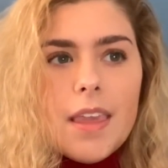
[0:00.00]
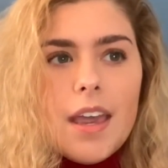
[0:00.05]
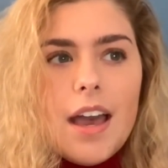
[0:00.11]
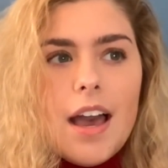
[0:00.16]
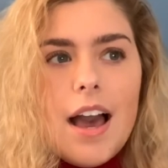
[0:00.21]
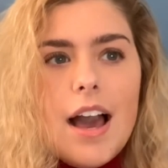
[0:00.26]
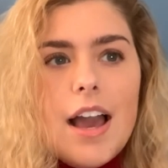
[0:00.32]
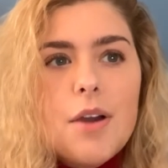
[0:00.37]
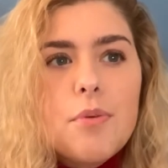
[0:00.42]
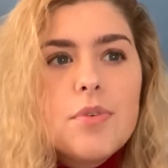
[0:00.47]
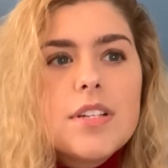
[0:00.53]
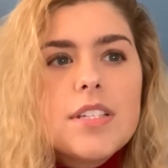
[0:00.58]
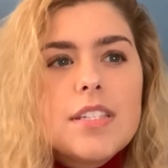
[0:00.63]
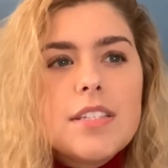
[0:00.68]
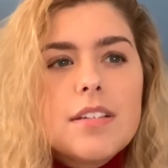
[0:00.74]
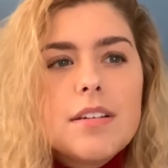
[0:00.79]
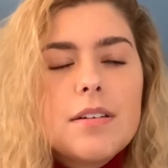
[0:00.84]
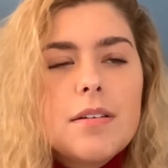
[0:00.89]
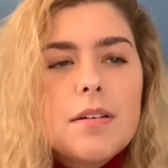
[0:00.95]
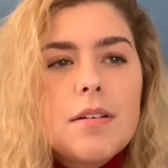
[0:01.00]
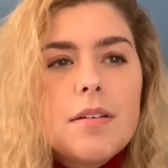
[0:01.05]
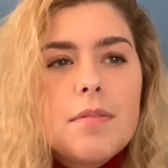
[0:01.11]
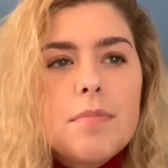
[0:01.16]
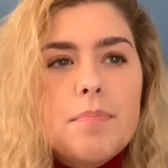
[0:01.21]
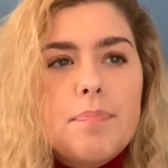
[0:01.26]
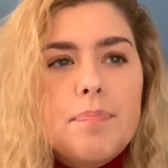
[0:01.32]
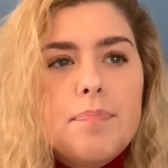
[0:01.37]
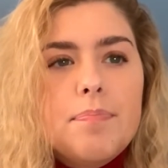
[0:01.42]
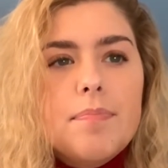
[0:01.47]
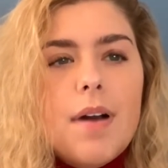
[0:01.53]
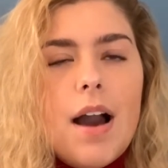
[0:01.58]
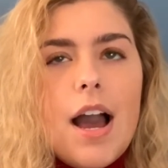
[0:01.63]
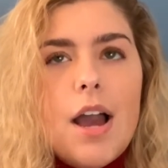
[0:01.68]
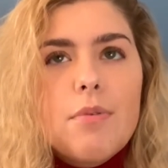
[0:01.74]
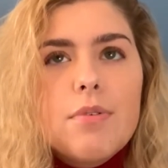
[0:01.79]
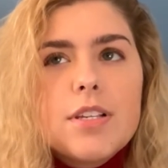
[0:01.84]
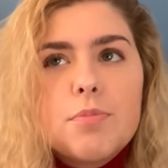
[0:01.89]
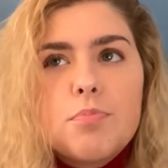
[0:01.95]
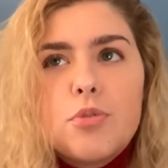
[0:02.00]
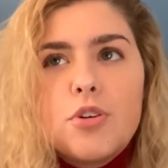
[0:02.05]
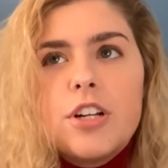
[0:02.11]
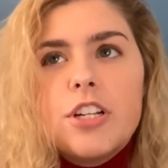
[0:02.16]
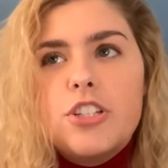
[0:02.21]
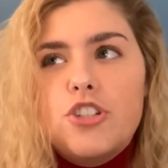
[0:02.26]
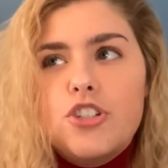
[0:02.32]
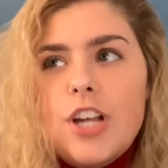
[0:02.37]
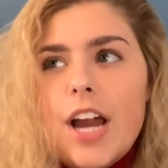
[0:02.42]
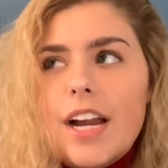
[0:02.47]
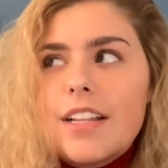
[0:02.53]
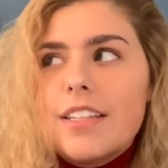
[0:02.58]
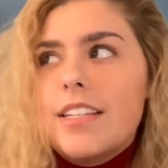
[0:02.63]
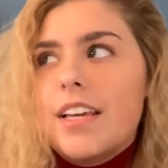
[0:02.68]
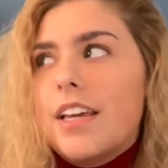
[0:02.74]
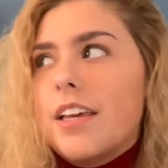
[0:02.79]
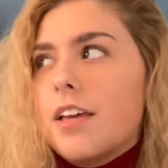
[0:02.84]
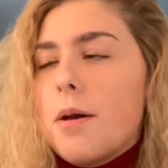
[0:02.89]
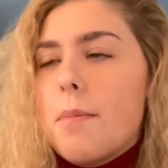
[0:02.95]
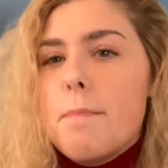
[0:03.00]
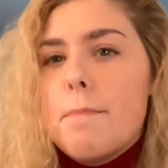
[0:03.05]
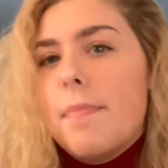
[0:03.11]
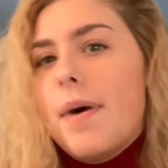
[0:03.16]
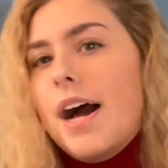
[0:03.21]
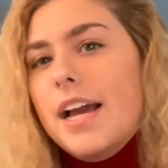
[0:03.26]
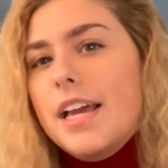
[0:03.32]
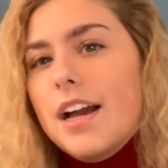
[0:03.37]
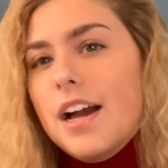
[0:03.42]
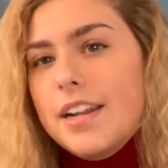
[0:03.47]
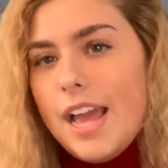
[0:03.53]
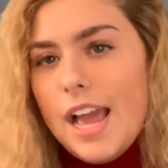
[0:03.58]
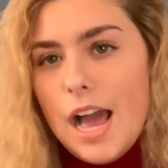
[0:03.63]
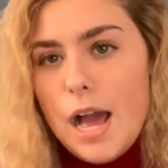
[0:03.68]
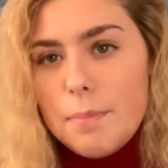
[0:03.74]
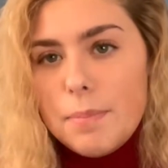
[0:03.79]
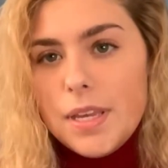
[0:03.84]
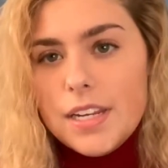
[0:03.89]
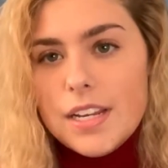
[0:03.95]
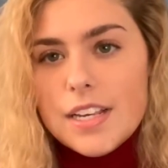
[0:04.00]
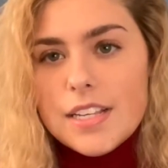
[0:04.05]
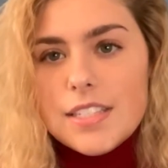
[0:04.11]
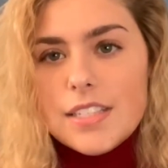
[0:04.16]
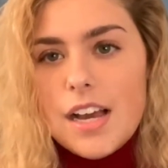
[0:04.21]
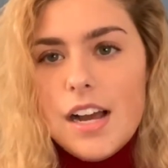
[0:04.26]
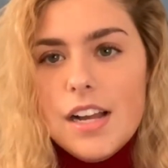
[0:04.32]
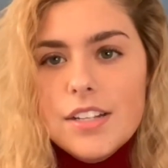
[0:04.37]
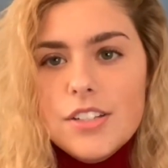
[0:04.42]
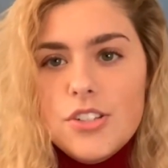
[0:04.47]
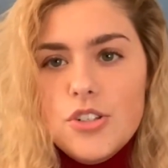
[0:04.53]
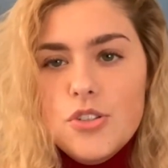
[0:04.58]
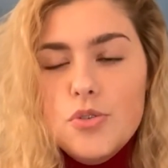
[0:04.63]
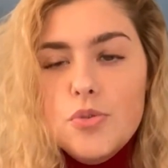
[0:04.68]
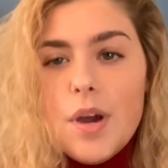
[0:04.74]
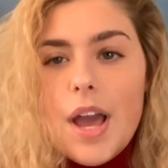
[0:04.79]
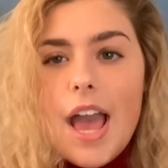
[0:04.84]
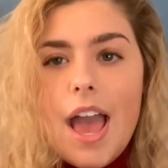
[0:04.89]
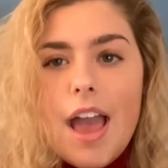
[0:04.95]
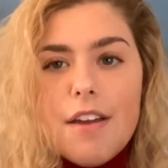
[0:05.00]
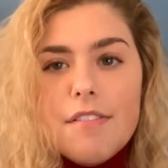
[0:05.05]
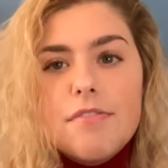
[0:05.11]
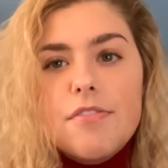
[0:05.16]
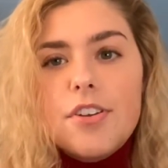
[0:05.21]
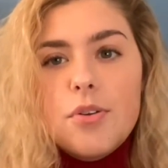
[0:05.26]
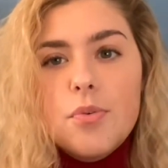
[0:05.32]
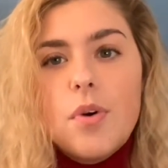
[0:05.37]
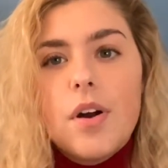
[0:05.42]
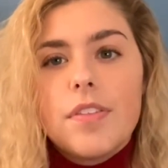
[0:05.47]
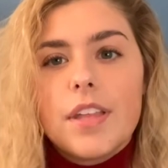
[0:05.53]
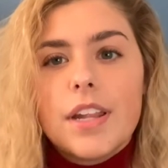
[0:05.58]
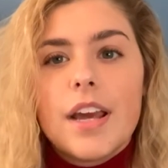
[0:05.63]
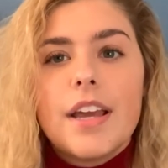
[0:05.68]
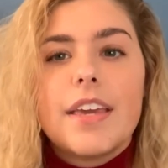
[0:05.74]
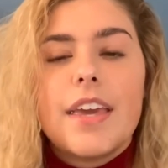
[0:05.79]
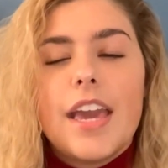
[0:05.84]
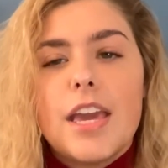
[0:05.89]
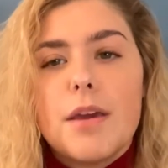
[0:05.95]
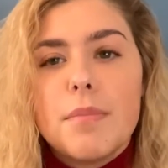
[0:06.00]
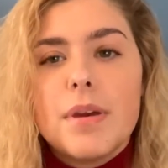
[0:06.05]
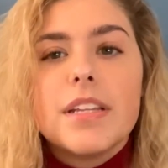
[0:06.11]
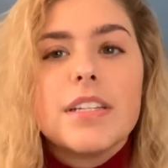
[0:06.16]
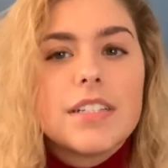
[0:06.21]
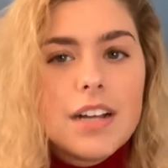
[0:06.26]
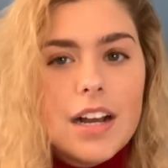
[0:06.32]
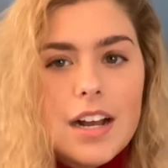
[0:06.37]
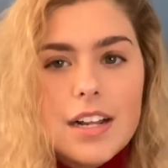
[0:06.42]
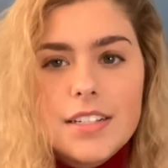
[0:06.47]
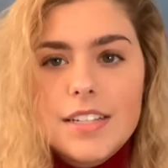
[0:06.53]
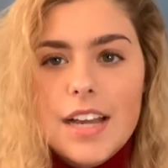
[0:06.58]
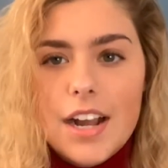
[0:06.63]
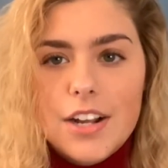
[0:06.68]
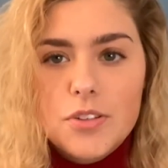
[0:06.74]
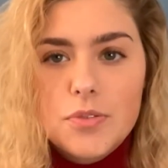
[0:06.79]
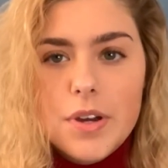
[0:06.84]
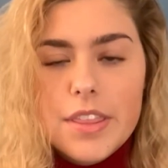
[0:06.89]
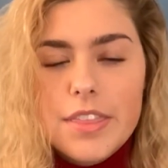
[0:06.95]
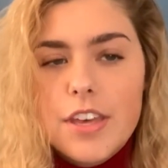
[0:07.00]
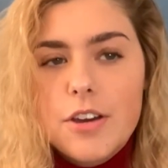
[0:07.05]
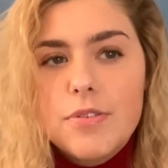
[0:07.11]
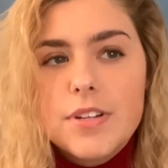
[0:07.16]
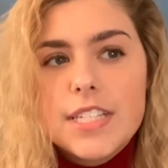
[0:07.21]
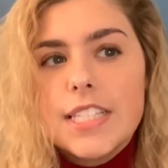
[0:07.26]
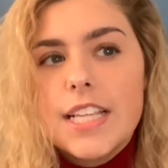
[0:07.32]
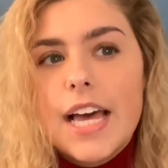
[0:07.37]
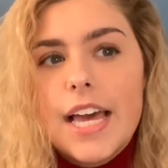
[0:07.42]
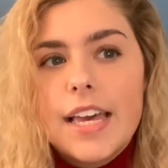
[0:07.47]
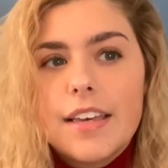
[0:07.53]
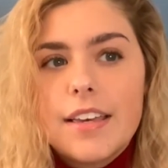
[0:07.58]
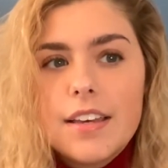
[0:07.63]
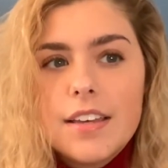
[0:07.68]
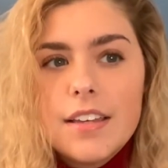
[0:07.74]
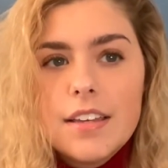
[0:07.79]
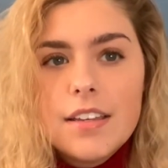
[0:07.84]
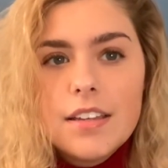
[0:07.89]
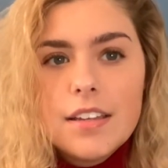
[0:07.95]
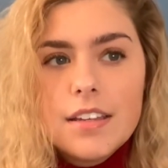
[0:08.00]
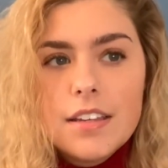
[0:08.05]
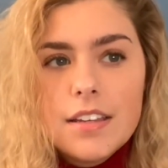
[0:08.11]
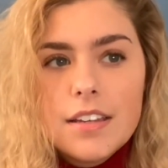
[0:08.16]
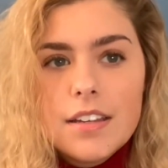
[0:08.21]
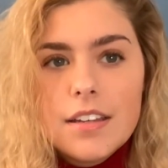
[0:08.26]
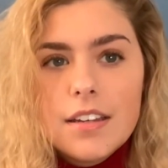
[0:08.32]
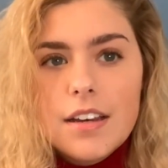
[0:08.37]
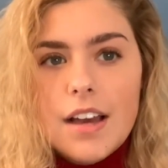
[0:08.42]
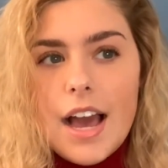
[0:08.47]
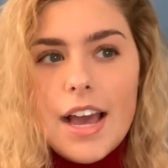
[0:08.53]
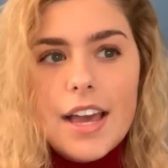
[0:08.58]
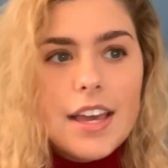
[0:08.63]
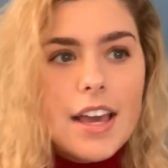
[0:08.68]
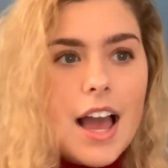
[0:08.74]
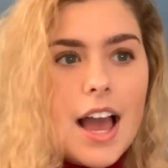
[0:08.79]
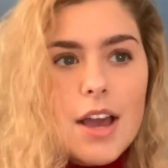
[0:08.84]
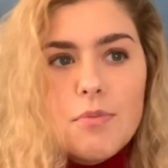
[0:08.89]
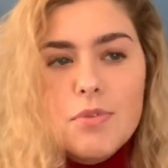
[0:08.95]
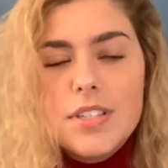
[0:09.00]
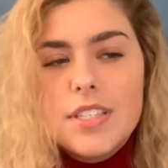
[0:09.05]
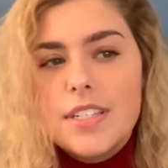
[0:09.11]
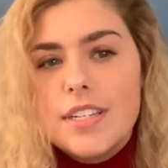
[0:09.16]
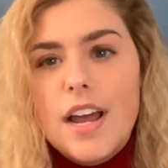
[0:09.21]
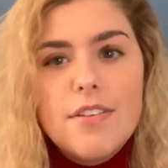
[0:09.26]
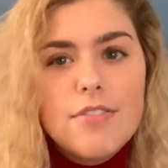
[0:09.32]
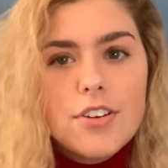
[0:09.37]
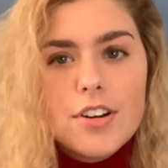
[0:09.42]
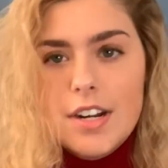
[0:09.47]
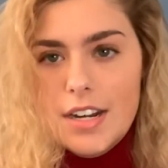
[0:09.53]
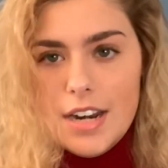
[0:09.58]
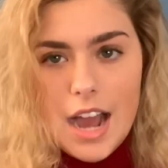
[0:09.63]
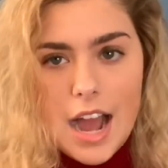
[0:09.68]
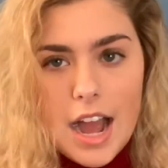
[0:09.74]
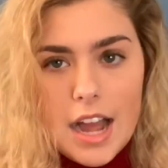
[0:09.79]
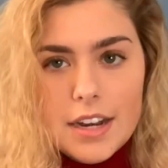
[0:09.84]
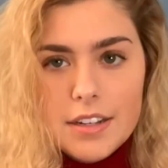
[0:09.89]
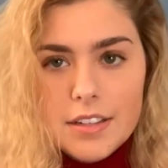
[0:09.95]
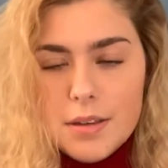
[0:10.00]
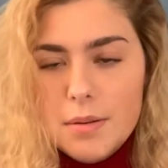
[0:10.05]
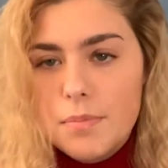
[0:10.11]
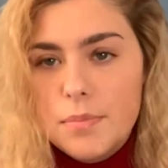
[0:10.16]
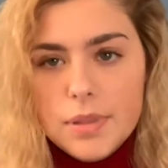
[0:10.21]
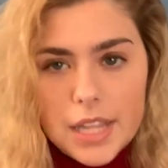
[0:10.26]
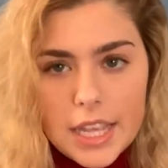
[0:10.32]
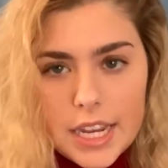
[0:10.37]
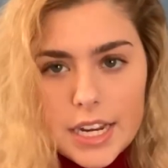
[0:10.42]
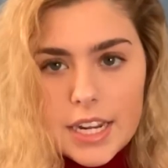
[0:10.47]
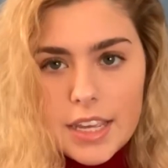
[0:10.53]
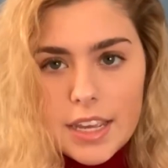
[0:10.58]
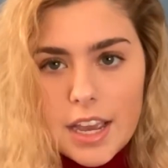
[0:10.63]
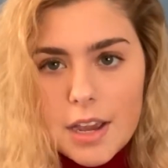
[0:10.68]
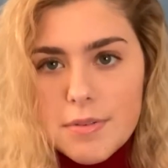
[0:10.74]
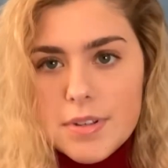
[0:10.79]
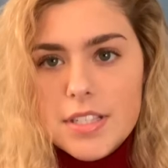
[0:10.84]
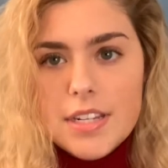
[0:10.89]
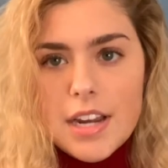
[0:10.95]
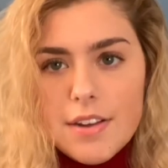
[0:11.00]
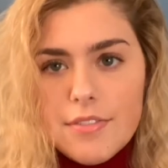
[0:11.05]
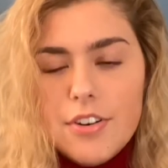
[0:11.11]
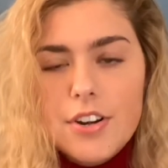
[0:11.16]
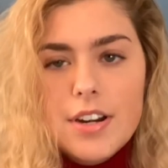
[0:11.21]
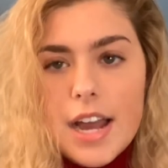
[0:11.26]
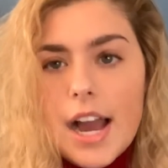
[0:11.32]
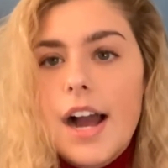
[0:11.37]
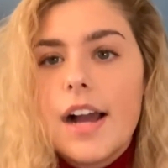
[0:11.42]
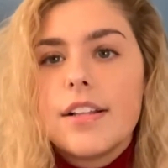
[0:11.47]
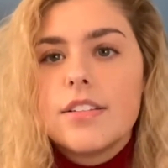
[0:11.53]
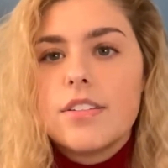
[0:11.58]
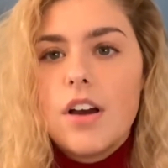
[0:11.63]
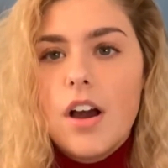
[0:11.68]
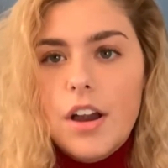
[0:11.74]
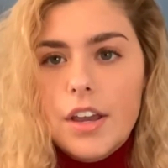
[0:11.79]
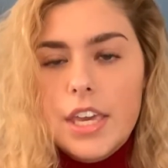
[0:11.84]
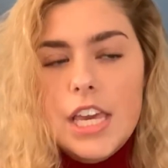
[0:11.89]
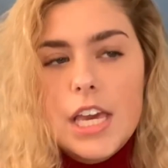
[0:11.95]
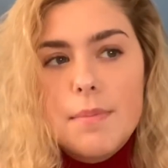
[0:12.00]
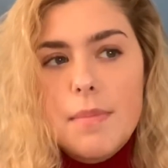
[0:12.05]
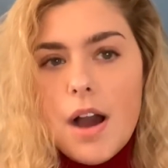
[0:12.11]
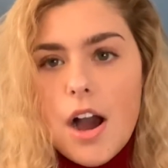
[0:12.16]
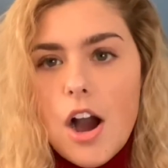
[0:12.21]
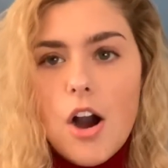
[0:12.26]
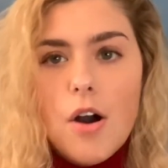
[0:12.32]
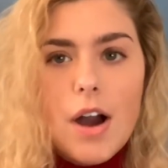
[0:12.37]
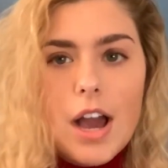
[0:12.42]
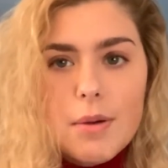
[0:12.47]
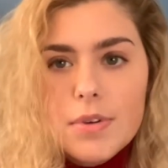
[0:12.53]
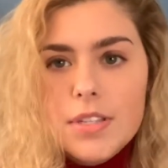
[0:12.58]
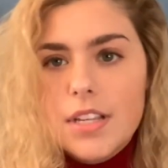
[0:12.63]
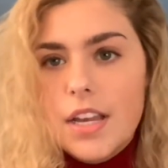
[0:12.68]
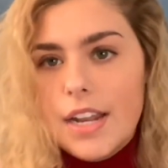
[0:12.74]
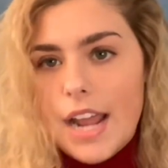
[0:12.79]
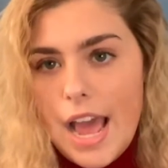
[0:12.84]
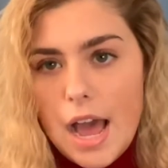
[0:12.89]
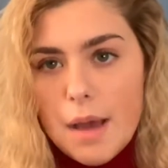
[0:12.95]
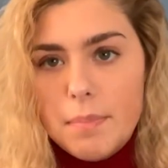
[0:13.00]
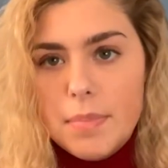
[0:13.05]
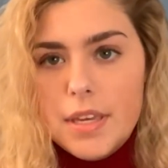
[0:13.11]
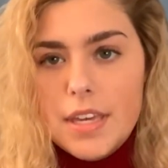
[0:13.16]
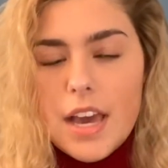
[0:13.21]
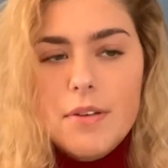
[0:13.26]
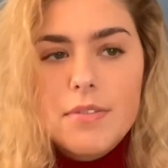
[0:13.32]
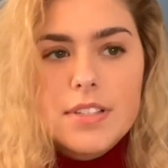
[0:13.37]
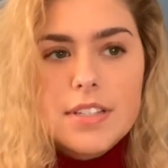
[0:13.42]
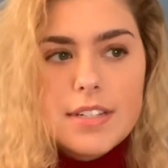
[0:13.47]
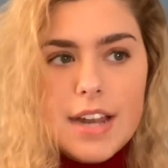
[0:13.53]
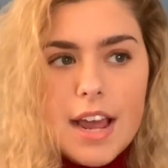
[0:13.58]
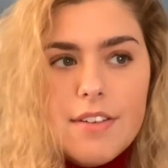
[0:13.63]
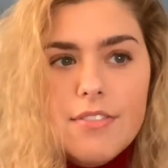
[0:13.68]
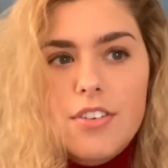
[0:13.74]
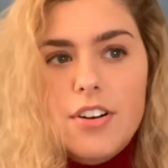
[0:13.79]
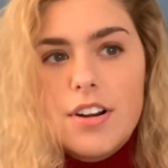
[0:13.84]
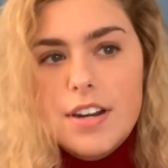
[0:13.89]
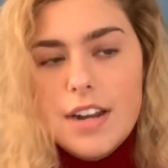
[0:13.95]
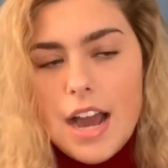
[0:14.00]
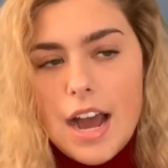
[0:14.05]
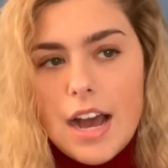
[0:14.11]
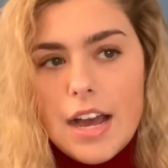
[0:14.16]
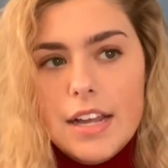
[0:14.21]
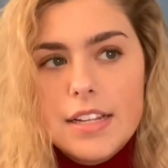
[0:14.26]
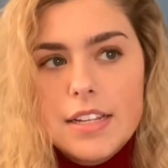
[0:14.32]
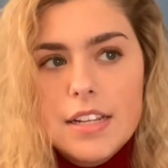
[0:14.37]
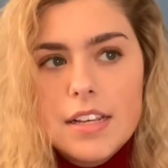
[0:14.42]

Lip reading: I was projecting my unhappiness onto everyone that I came into contact with. It was like, I was never not complaining. I was never not talking about how I was unhappy. I was never not